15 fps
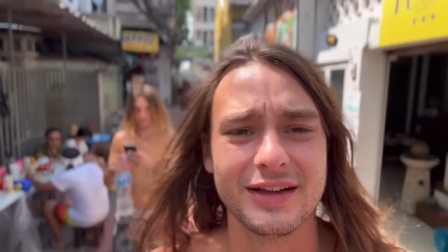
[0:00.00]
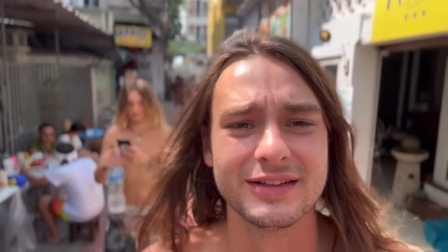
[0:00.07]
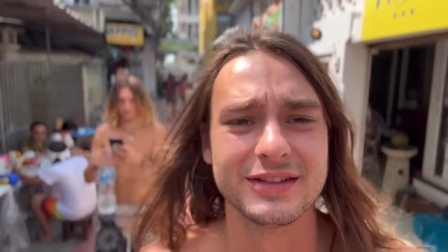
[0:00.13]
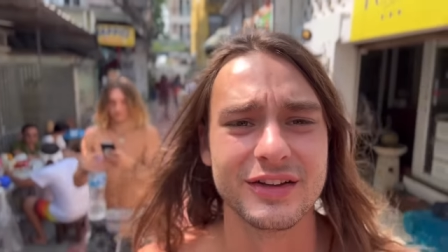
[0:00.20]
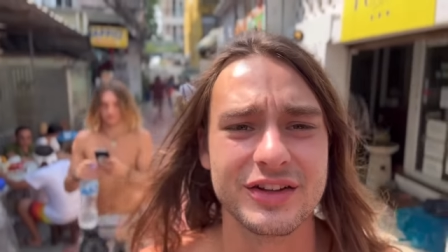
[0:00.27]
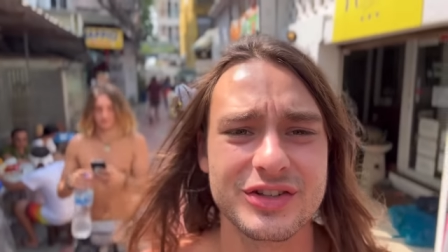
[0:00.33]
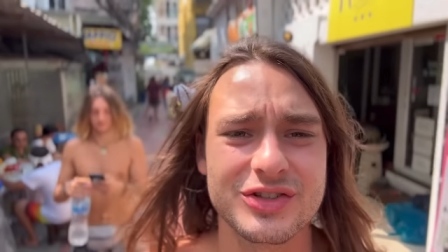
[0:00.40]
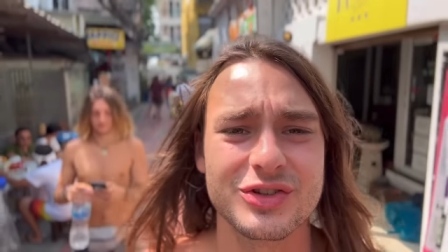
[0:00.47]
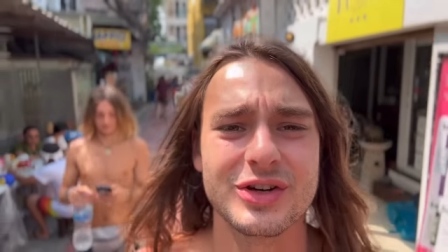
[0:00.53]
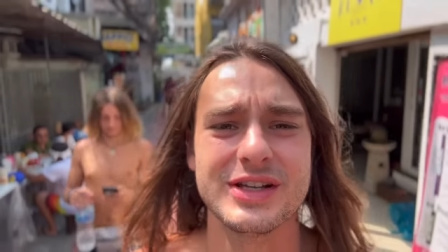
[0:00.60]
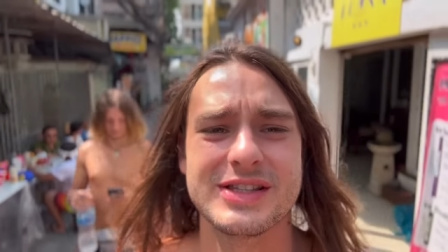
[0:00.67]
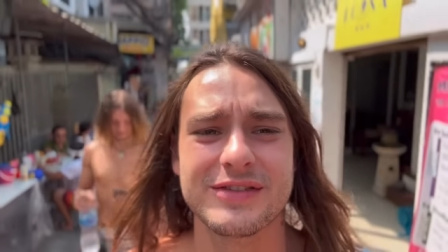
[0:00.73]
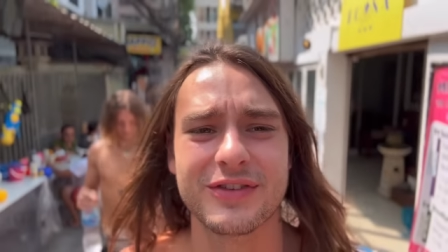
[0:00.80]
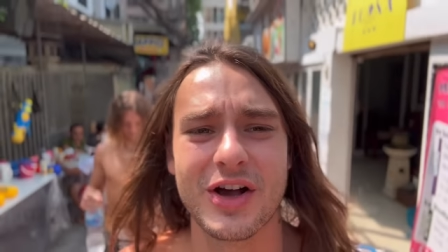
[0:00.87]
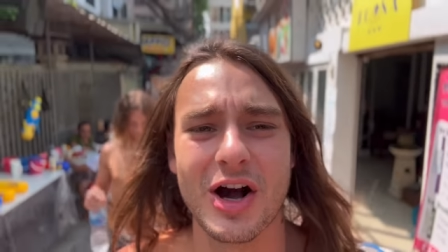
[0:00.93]
So the
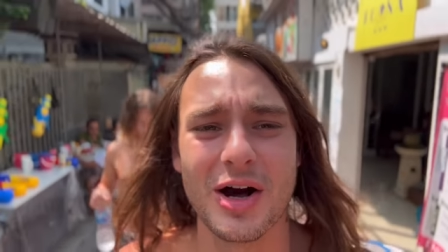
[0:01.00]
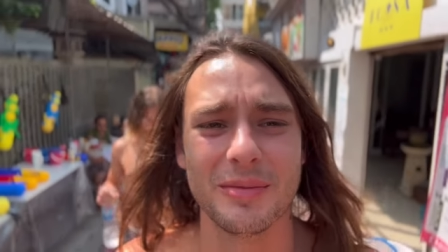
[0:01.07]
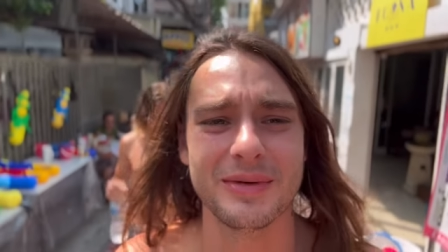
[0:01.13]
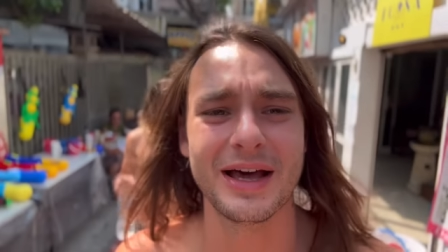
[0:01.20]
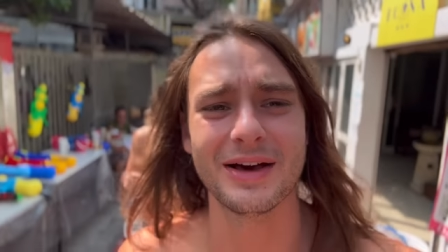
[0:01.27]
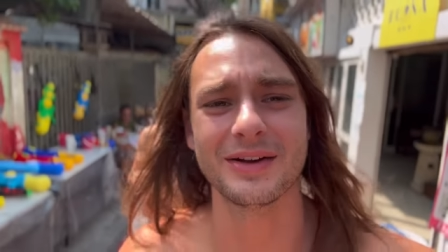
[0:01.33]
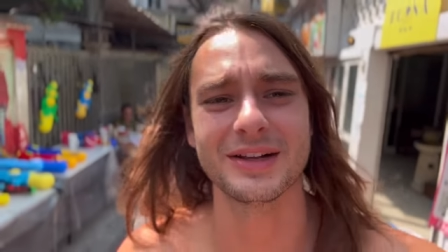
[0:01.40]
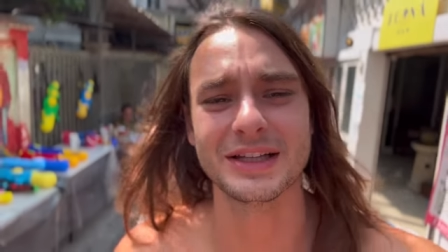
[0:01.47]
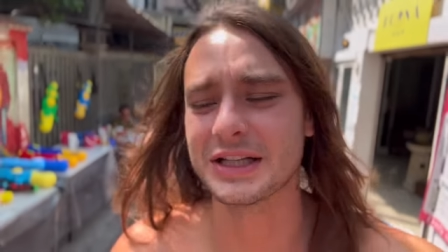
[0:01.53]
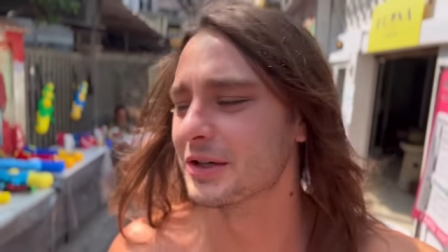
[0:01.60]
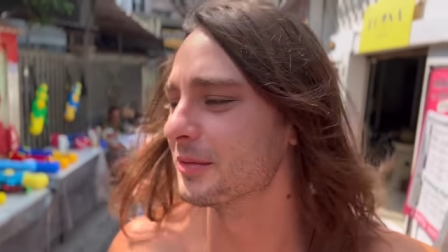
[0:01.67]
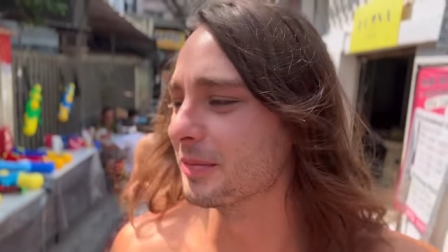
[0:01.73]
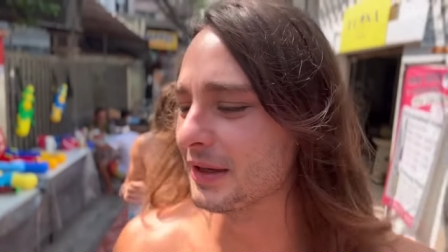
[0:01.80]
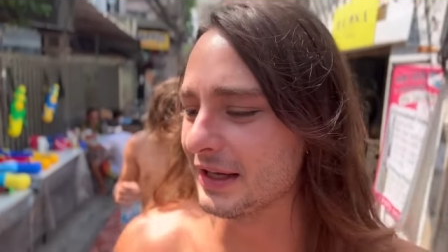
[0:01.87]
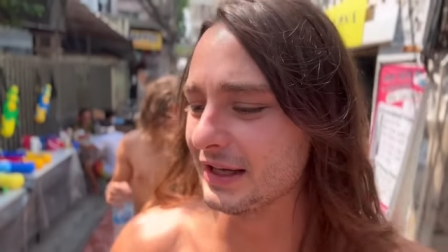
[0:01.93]
streets have calmed down a
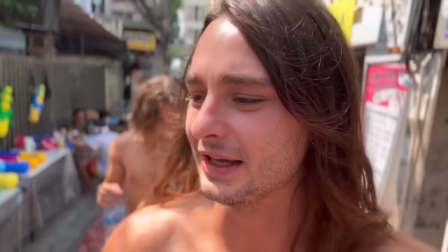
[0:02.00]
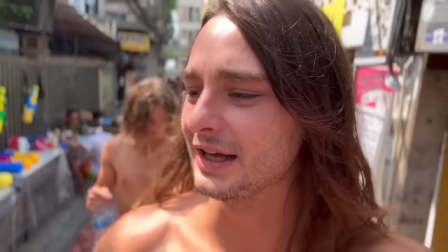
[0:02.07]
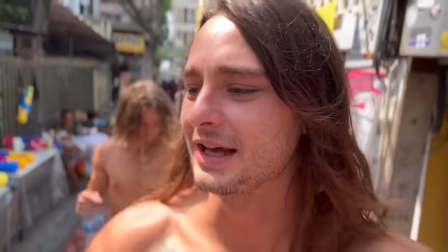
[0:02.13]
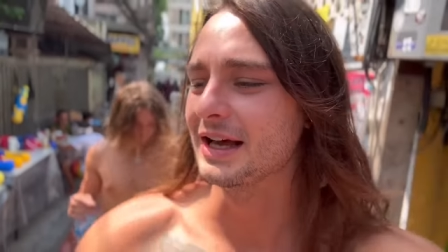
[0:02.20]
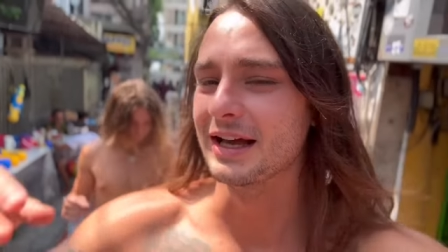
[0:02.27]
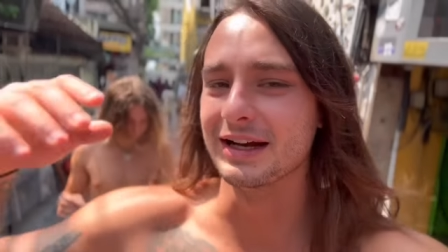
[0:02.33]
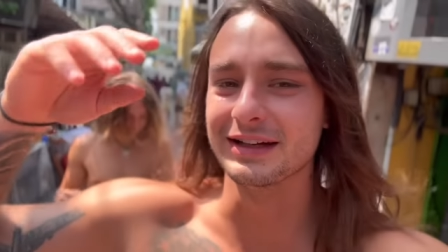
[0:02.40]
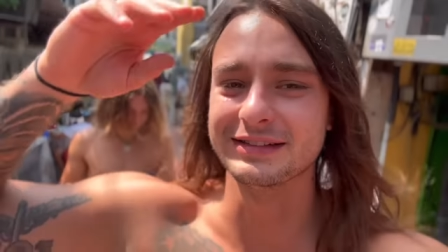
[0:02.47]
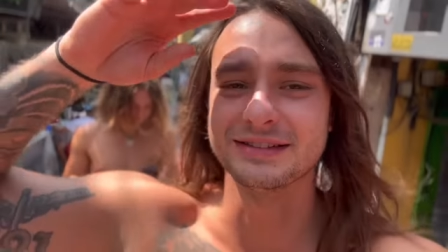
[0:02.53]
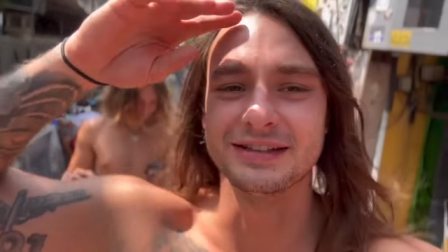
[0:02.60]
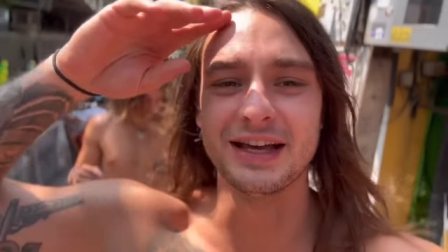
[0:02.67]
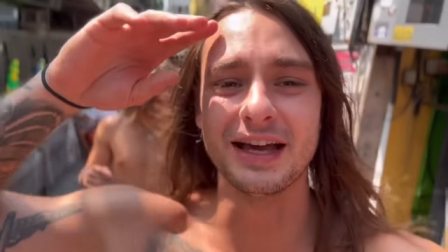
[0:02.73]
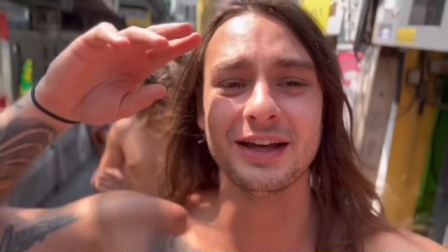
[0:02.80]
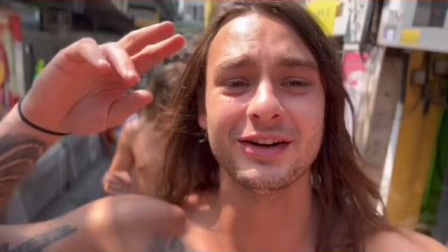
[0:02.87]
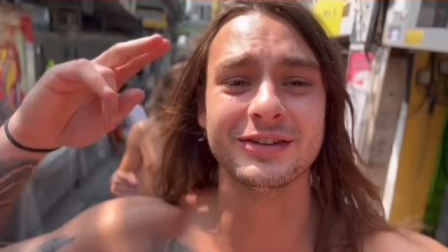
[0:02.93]
little bit and it's
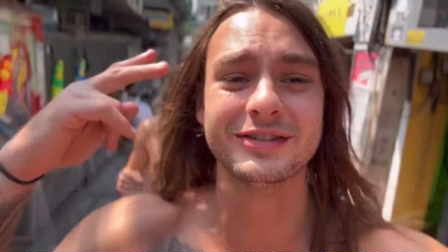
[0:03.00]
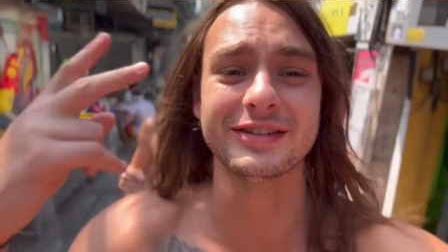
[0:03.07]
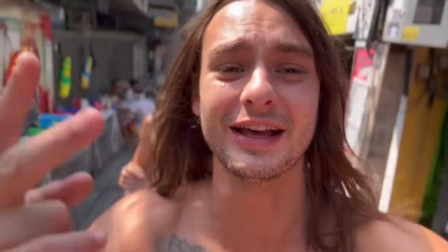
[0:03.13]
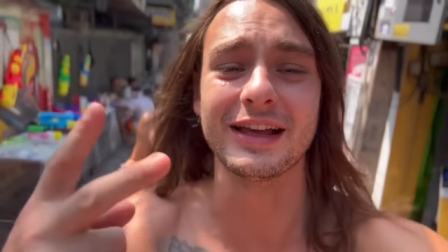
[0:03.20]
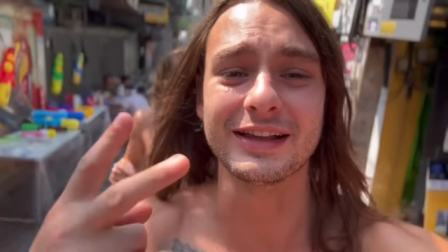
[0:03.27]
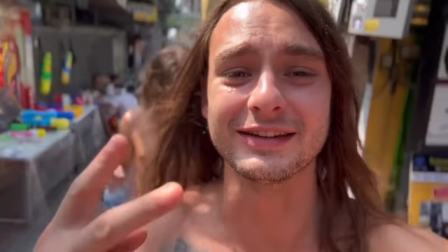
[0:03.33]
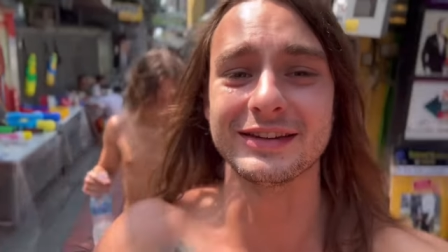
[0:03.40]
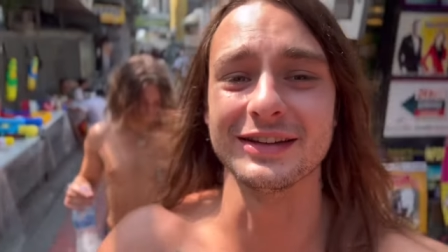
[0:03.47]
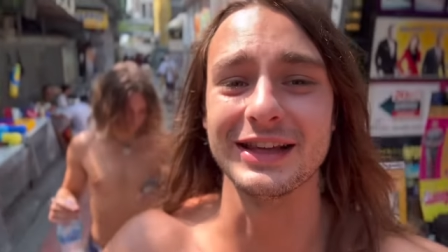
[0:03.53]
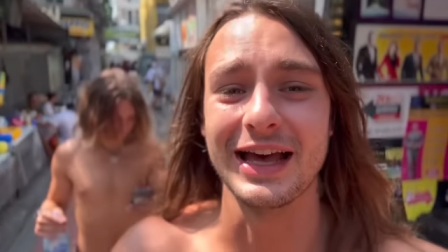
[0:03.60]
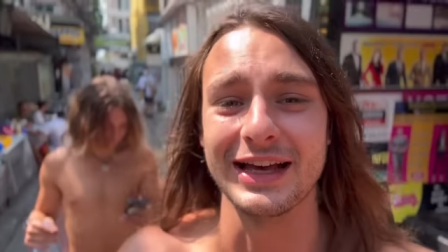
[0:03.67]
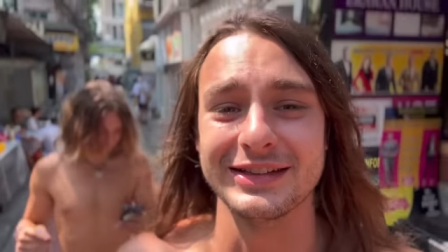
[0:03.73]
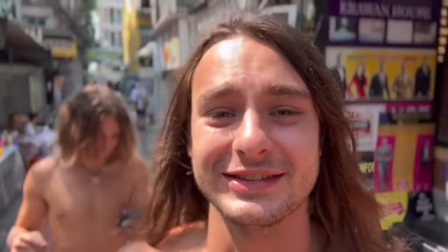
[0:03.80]
Tanner's second to last